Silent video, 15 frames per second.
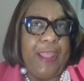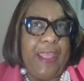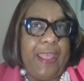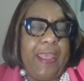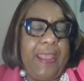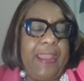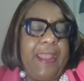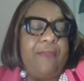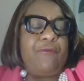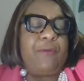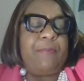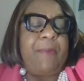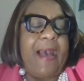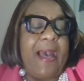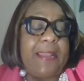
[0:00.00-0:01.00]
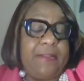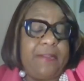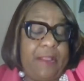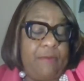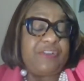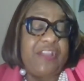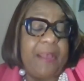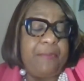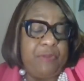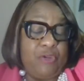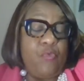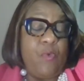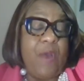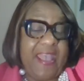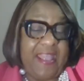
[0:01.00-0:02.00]
and everybody, there was that blue
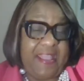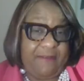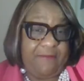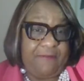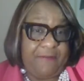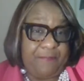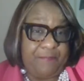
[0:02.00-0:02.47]
wave,